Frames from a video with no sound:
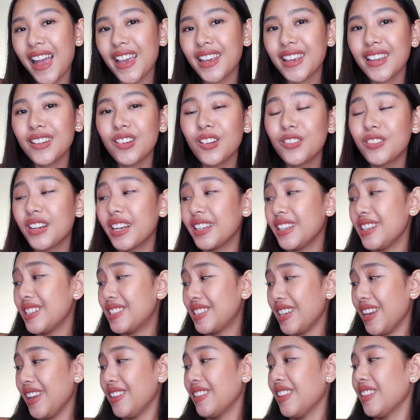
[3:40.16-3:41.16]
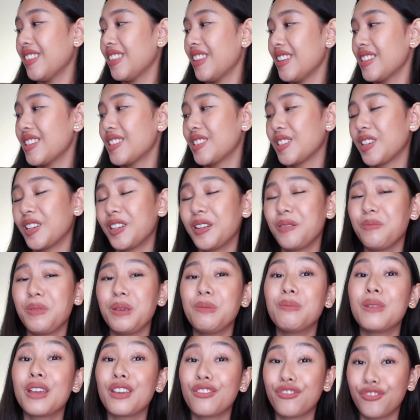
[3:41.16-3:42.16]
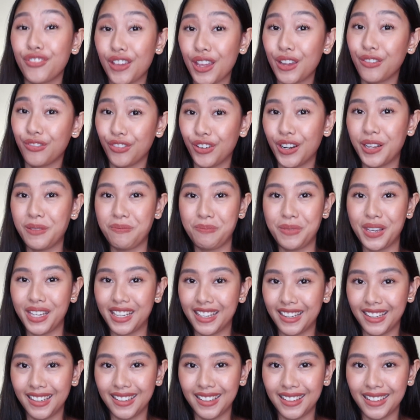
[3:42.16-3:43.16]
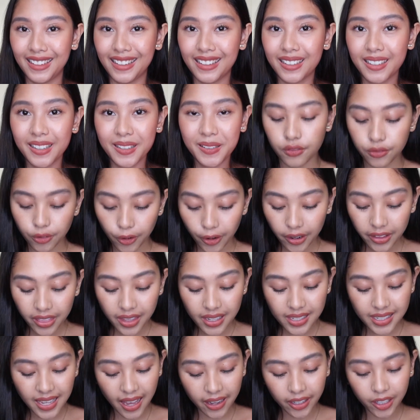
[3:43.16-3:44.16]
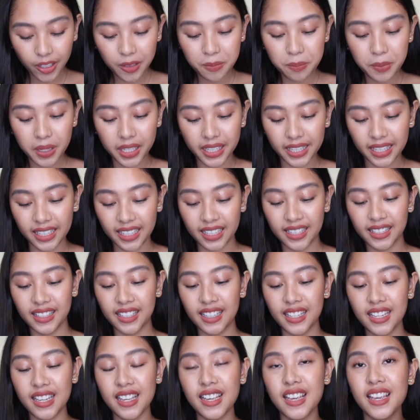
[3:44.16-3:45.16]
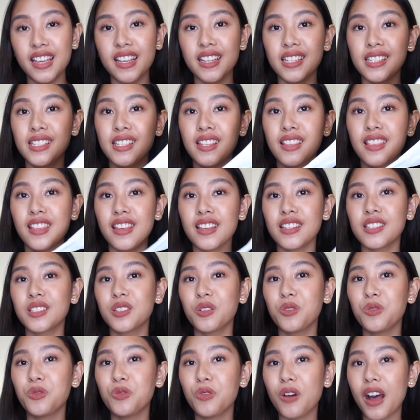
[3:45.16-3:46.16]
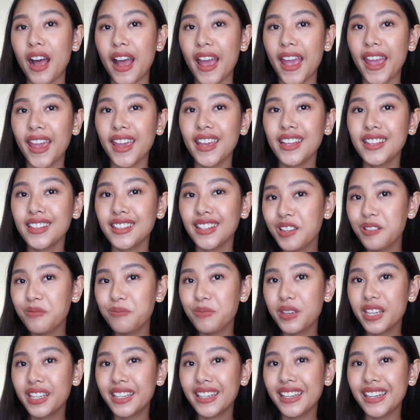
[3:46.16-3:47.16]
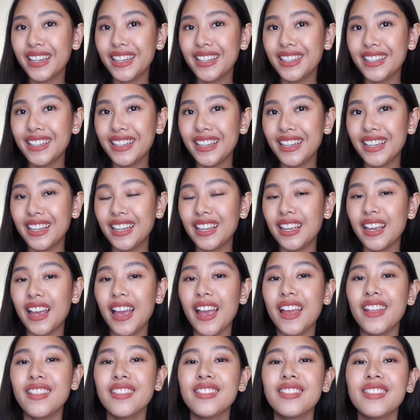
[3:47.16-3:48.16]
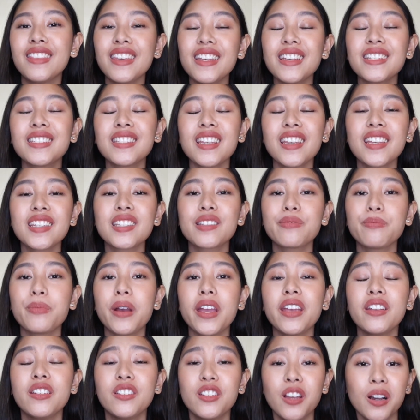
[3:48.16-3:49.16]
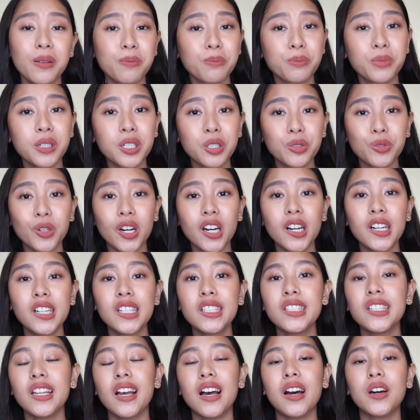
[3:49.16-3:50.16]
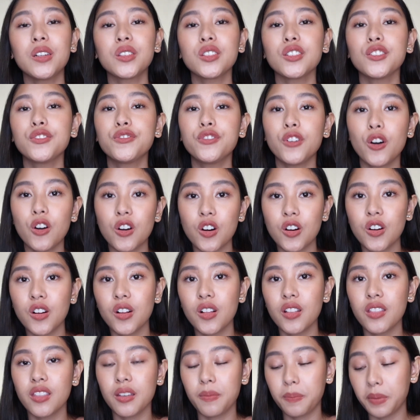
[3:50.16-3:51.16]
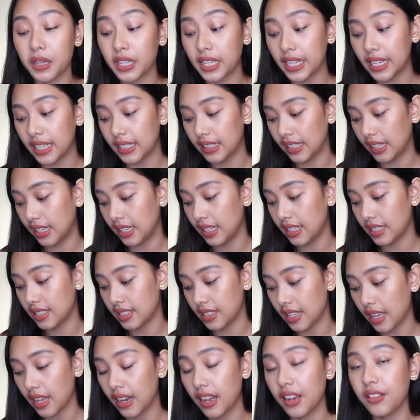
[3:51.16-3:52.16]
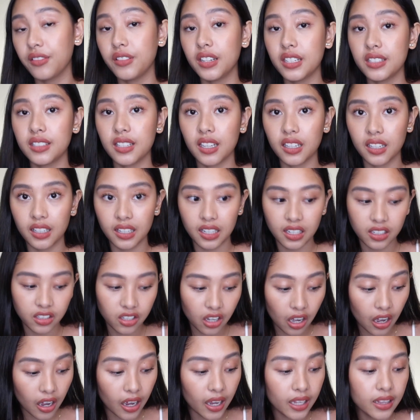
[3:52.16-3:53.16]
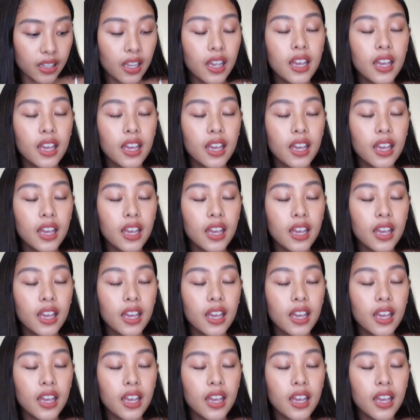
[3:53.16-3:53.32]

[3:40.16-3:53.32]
I can already say that this is gonna be my favorite bikini. For the second bikini is this white bikini. And this is my #1 out of all the bikinis that I recently got.